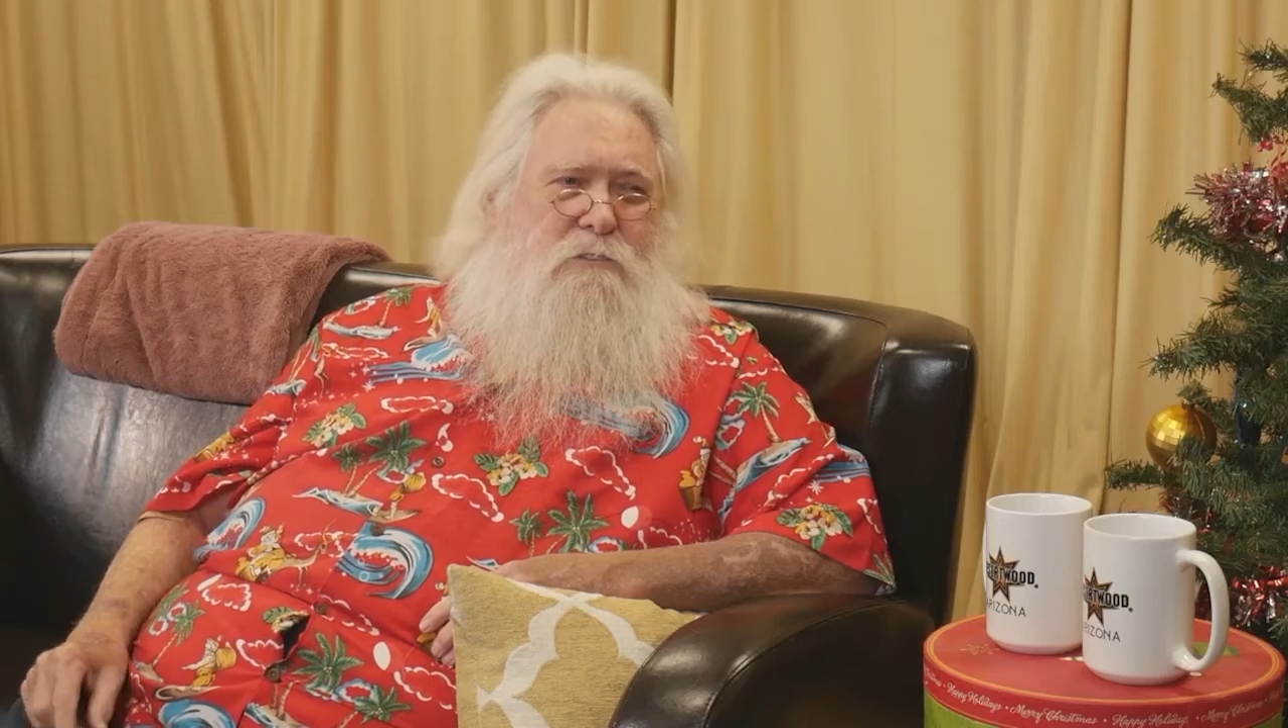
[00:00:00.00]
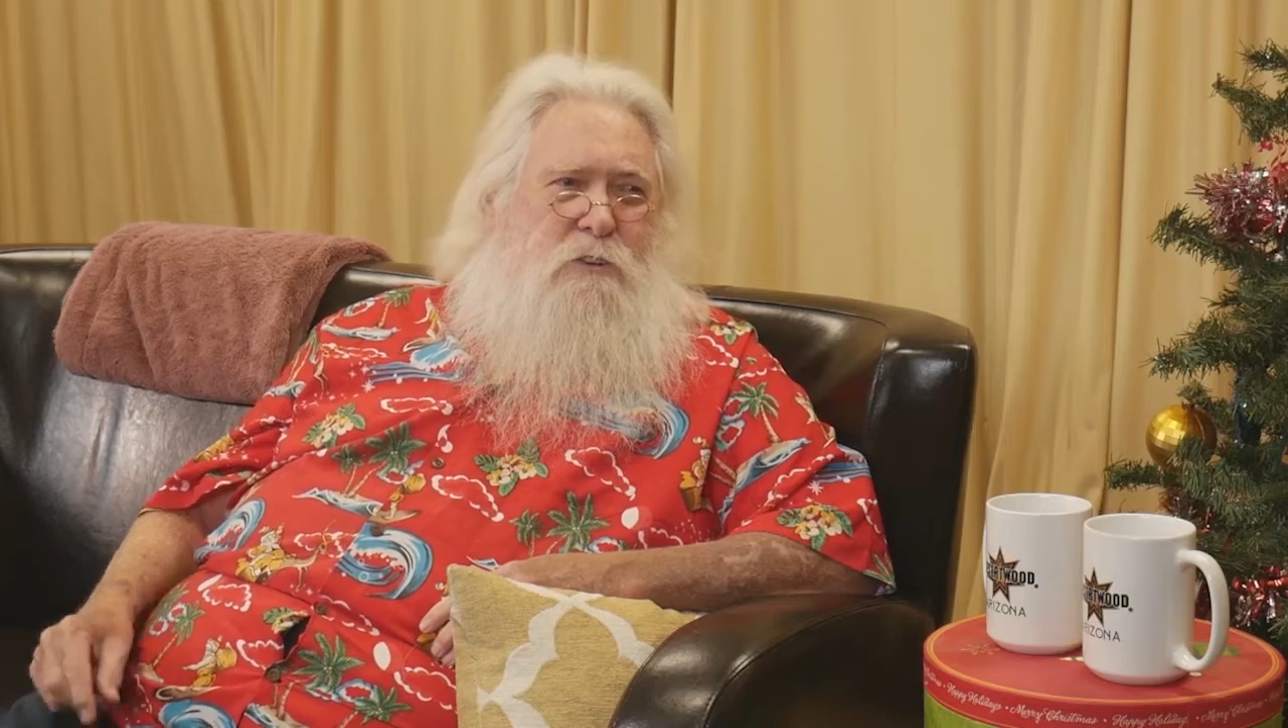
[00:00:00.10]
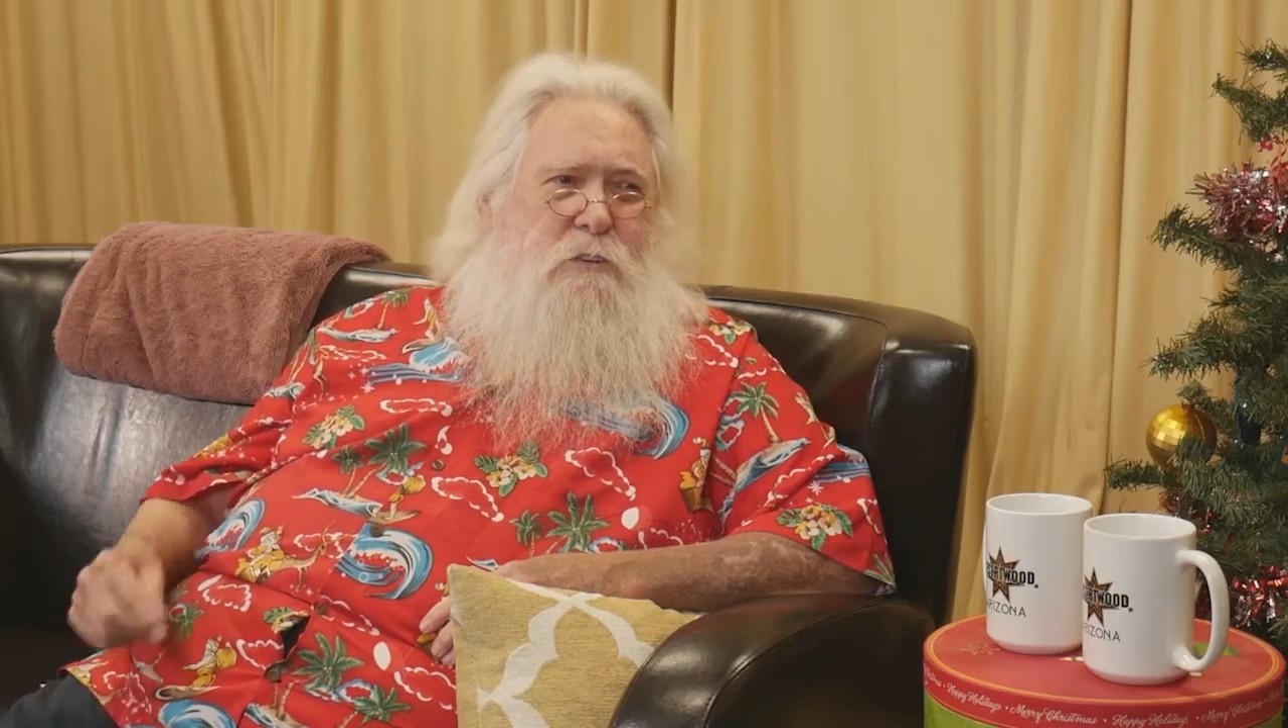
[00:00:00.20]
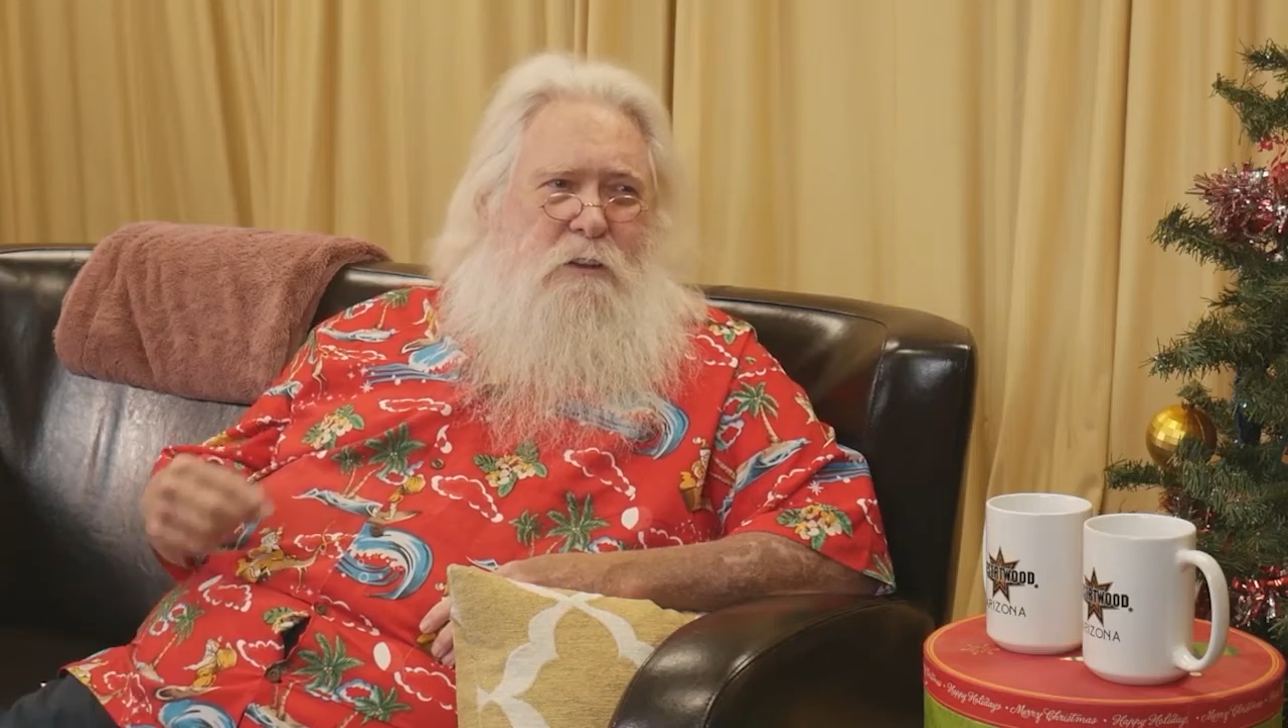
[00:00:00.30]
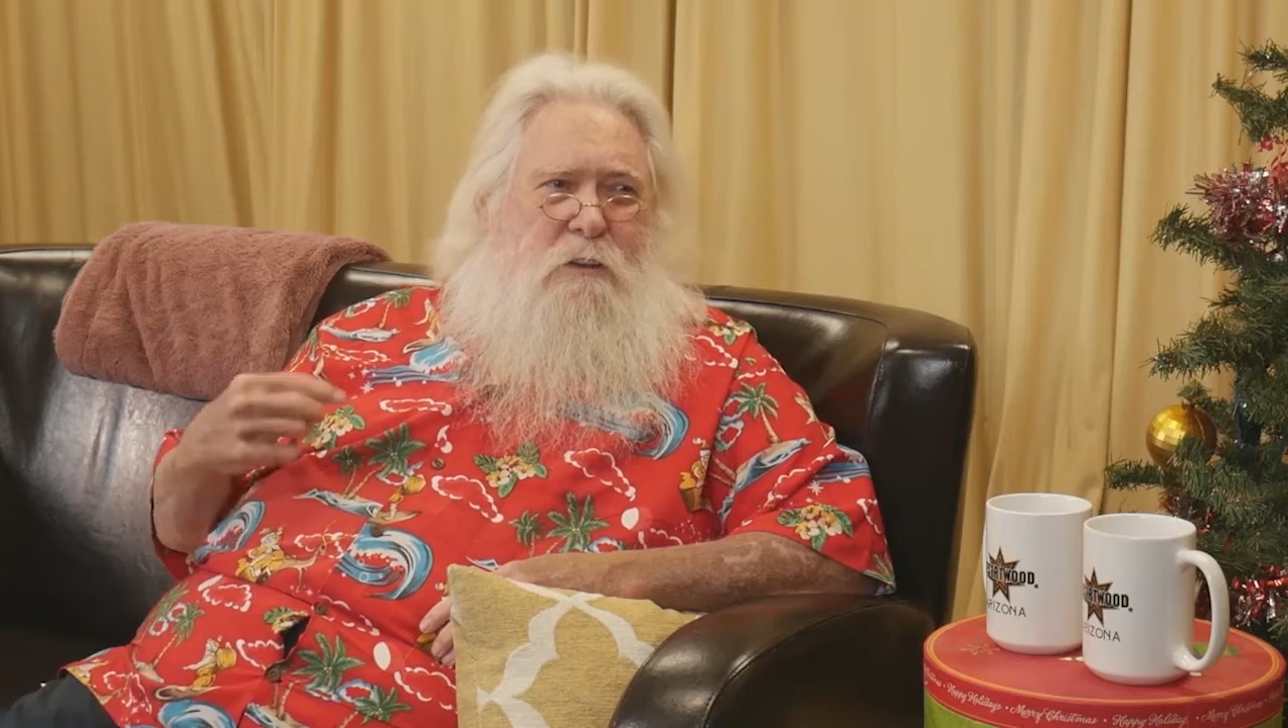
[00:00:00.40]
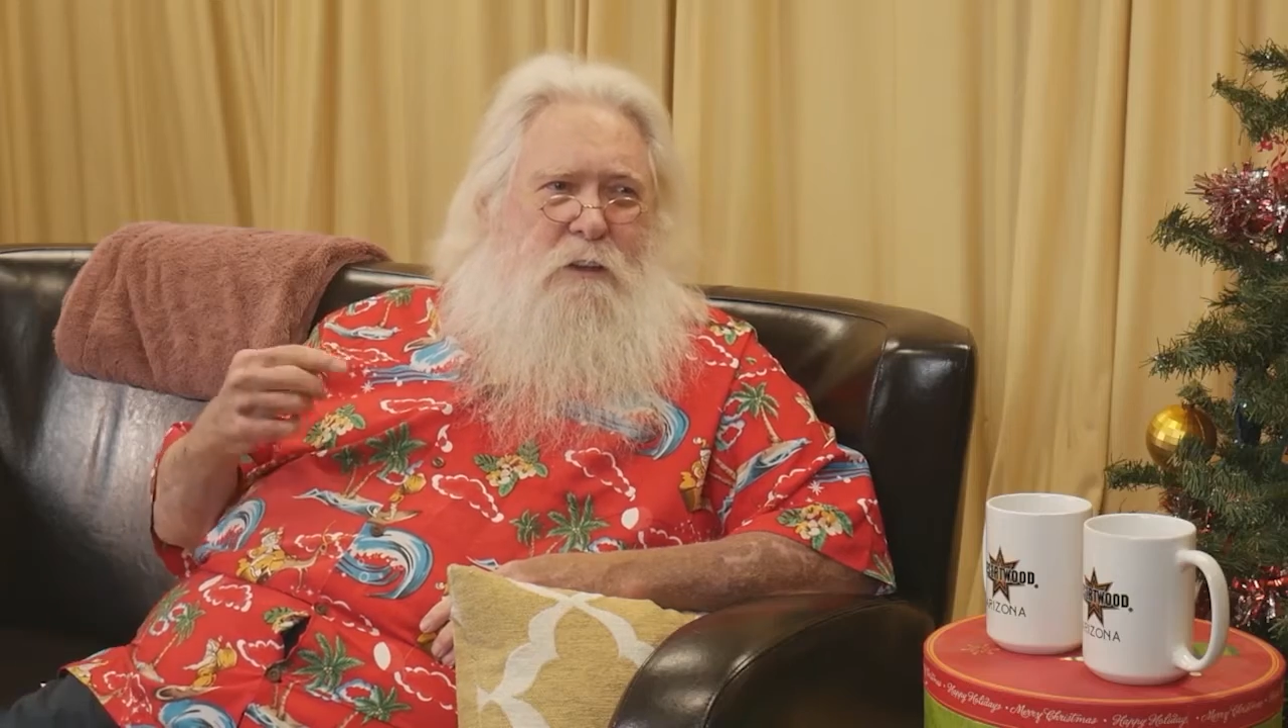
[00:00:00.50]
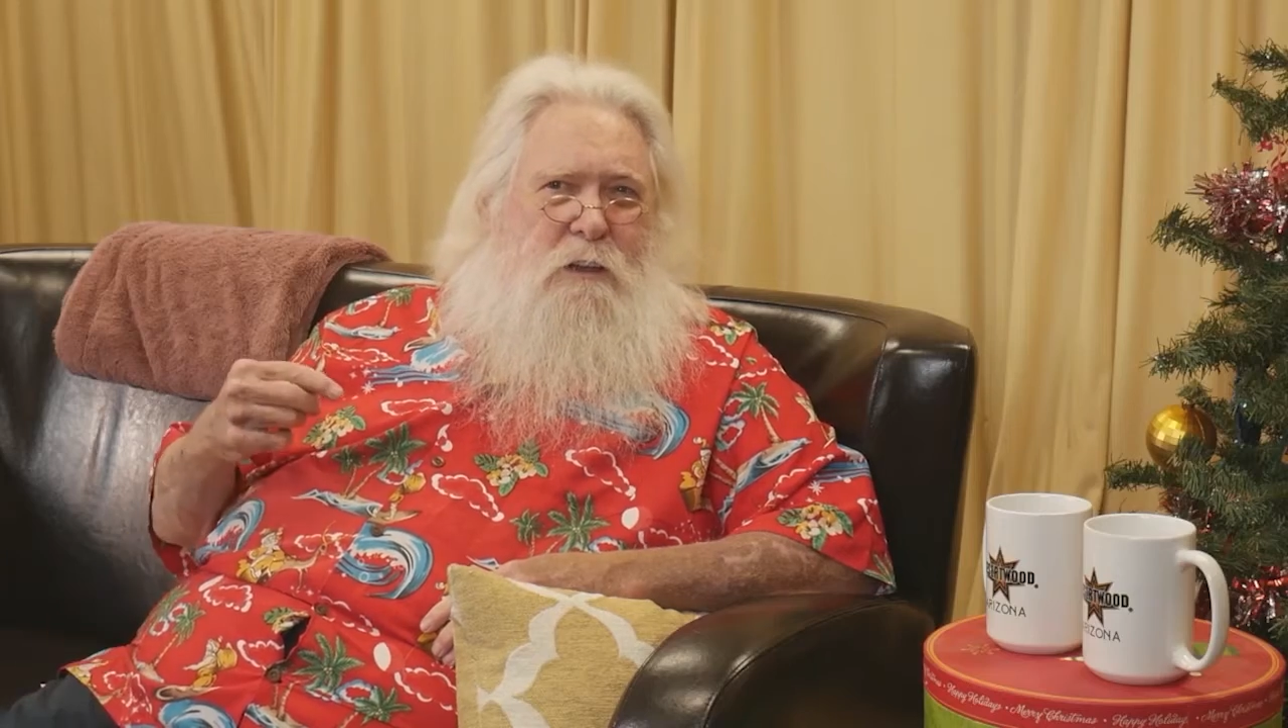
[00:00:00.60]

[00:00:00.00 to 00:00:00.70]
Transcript: turn to